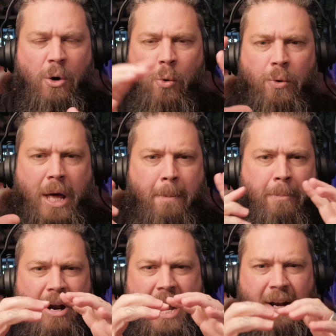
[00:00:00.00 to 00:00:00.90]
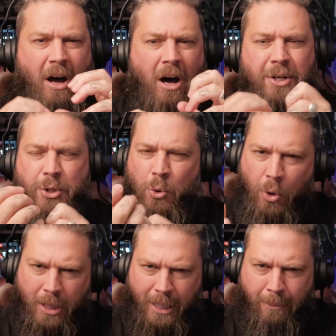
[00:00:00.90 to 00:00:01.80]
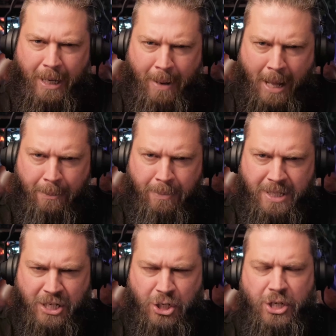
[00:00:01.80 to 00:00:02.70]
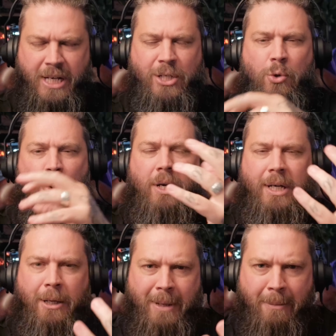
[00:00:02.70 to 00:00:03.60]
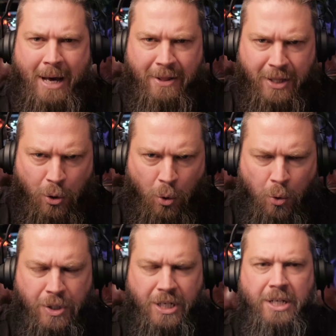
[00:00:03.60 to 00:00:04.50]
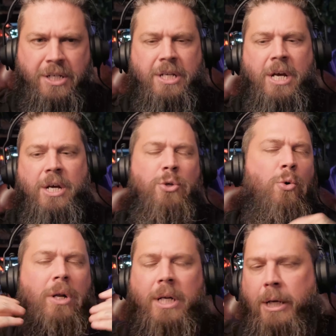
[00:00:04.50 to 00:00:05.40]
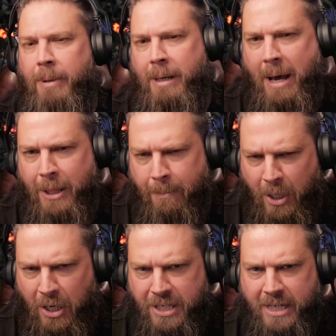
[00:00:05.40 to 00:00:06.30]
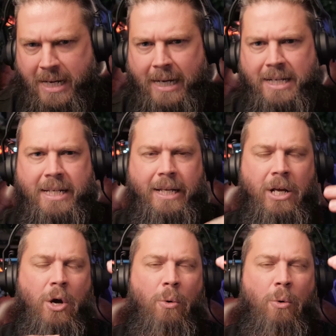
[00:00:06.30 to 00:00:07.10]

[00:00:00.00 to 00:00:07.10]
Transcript: all that brand heart, talk a little bit about the positioning, talk a little bit about the audience, talk a little bit about the personality.